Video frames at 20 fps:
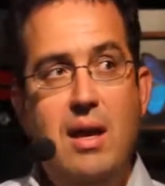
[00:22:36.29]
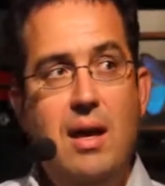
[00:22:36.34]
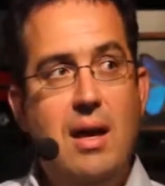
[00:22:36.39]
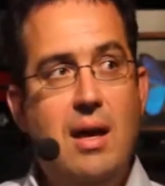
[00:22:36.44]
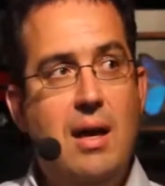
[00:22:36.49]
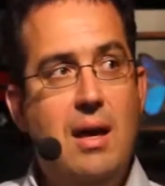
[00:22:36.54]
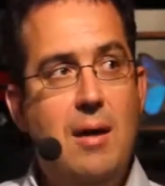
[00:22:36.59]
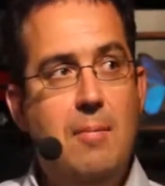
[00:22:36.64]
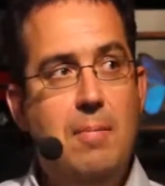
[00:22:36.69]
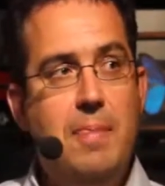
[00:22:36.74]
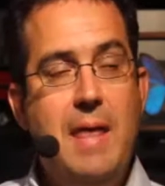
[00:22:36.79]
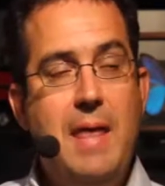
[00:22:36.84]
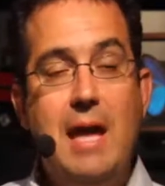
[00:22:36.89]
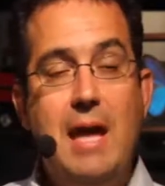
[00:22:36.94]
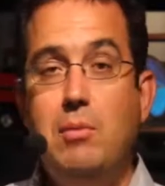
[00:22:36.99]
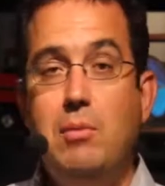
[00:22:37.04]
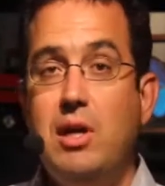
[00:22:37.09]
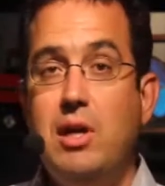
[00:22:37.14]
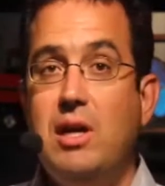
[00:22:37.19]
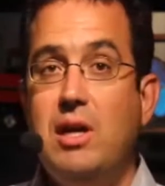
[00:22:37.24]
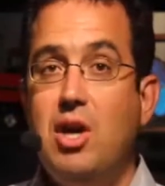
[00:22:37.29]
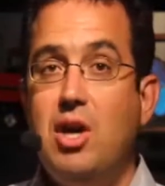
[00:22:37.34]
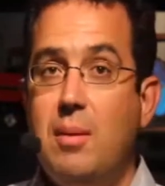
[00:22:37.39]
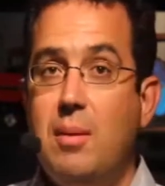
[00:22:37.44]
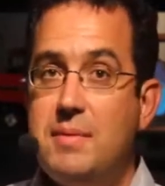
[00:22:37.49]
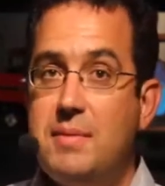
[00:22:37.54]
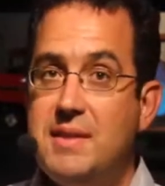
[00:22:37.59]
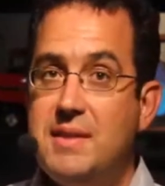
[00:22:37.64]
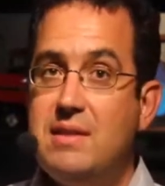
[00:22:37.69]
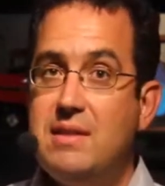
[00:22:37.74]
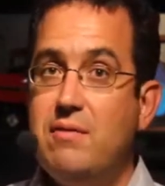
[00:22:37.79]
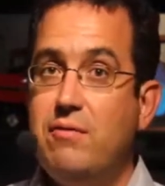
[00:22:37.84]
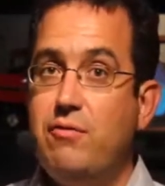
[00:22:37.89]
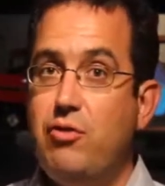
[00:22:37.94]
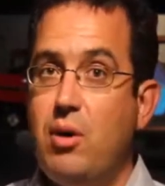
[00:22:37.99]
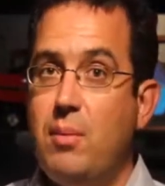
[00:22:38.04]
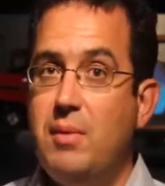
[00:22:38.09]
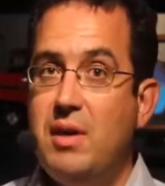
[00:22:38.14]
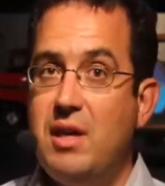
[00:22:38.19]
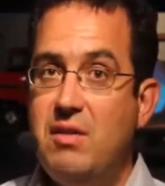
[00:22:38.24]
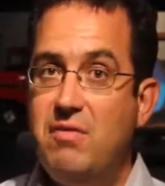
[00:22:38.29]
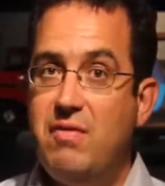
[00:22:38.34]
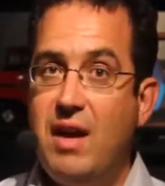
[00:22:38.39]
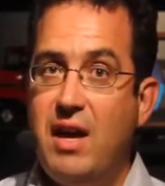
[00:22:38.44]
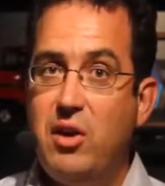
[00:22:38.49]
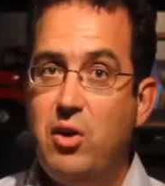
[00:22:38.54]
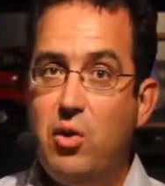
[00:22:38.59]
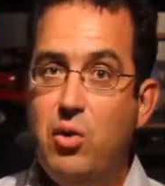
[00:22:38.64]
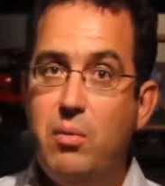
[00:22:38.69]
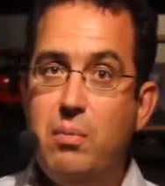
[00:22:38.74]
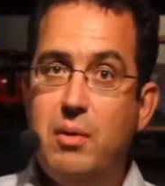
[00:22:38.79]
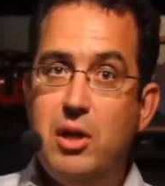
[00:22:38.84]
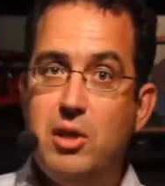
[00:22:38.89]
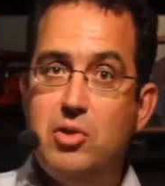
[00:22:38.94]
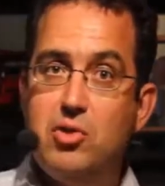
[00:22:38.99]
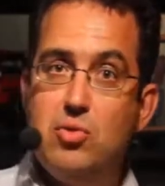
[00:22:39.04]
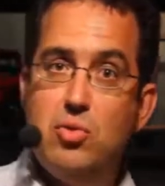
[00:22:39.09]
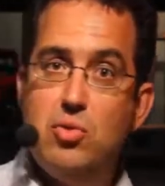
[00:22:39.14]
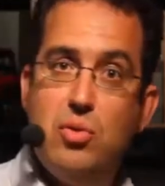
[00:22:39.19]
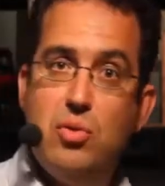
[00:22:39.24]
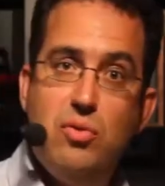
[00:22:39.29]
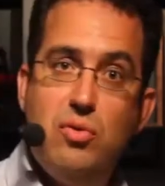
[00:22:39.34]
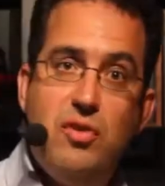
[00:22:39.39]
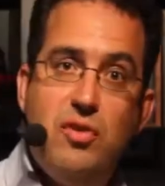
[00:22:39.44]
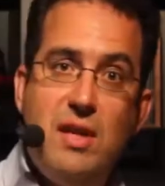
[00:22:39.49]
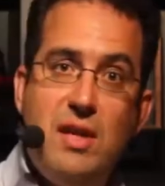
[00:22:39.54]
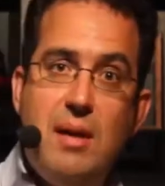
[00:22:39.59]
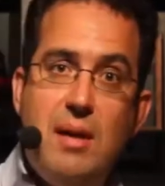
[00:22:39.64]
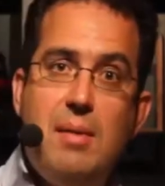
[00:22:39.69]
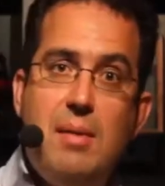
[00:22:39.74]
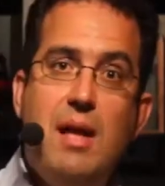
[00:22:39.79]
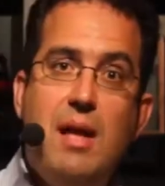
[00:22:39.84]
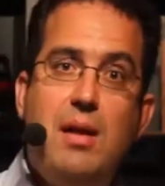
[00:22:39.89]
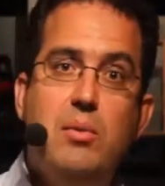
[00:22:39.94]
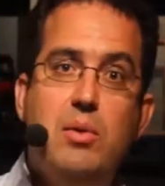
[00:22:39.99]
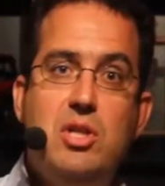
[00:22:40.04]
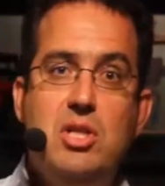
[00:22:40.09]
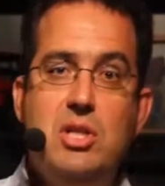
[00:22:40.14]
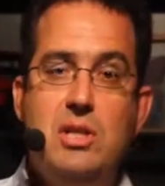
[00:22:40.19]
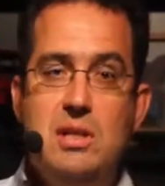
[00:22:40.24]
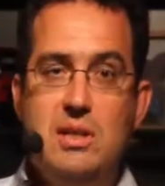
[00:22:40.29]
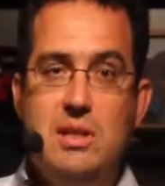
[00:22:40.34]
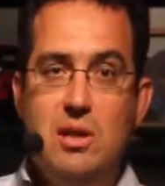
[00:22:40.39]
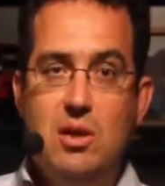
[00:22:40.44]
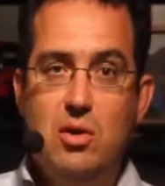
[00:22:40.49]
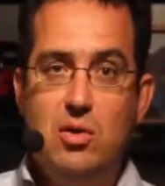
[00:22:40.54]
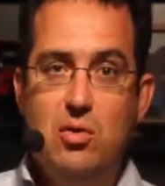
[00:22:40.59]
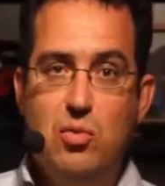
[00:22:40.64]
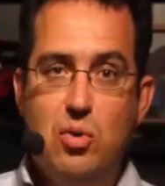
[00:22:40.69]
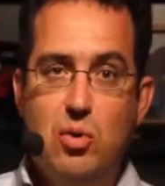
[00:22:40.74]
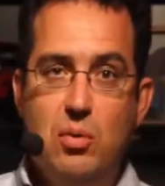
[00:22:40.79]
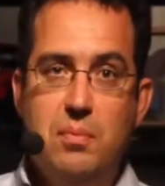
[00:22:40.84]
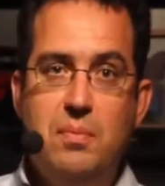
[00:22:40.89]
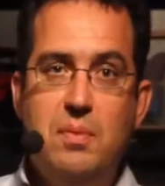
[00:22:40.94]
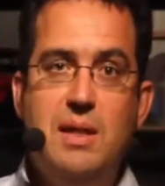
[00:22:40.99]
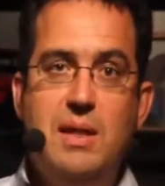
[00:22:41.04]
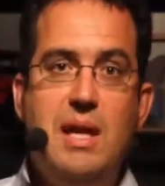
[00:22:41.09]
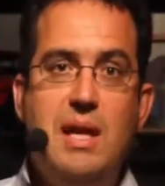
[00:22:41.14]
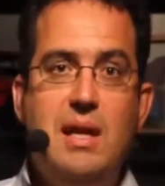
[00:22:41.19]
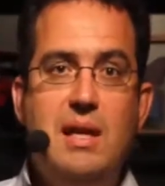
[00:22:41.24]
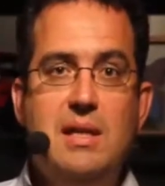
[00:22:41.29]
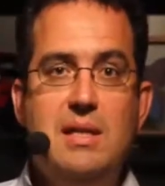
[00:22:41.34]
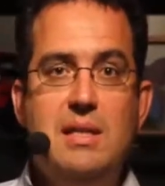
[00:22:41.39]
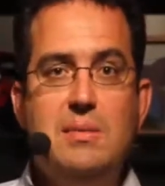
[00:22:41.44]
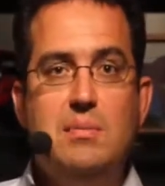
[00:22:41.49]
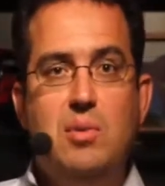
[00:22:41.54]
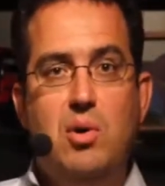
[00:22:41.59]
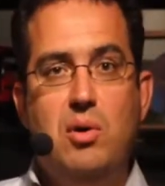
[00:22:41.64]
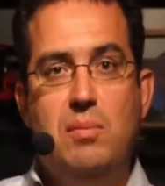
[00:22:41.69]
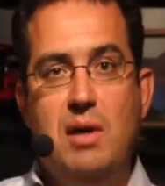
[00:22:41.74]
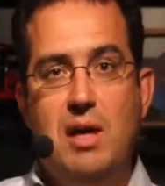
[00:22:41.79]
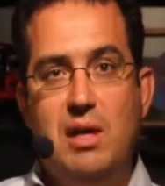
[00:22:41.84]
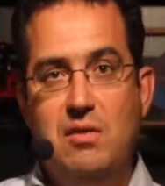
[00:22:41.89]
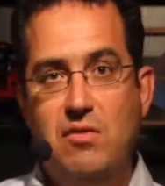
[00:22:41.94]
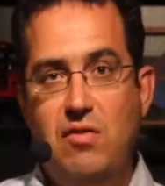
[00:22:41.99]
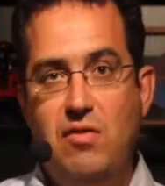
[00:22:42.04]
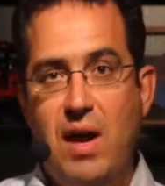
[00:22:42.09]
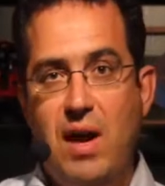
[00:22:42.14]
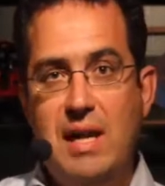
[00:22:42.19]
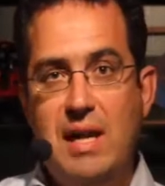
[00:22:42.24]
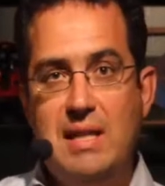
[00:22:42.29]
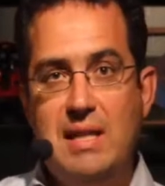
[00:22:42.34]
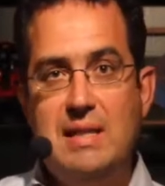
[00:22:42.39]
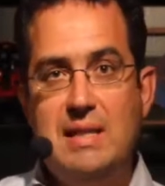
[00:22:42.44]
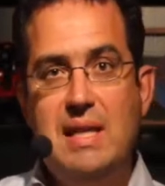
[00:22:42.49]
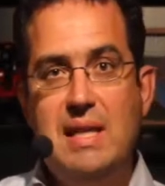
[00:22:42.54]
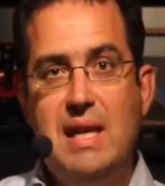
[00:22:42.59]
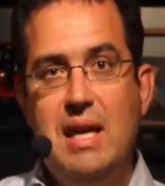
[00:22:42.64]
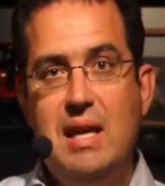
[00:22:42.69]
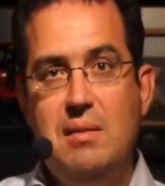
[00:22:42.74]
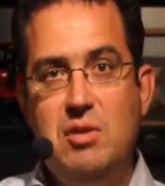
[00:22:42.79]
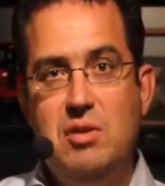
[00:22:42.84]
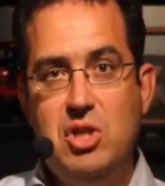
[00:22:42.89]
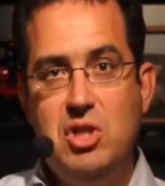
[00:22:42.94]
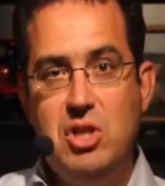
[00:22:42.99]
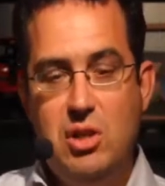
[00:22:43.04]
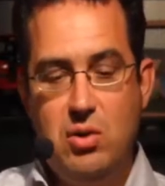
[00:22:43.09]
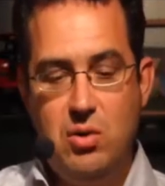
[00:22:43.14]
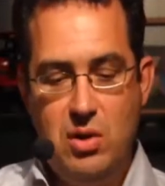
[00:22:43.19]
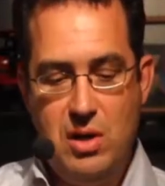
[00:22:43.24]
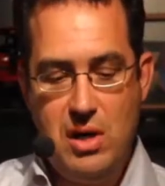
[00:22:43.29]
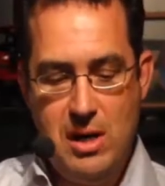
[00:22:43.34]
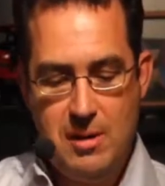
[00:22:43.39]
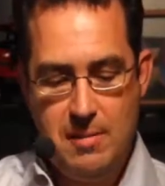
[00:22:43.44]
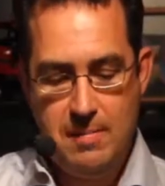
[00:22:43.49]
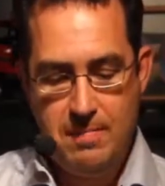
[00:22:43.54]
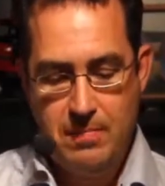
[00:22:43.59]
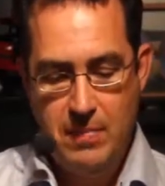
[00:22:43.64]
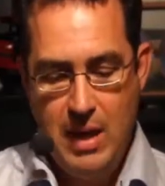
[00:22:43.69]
That money comes from IVADO, but through FinML, which is a group that is more about finance and machine learning.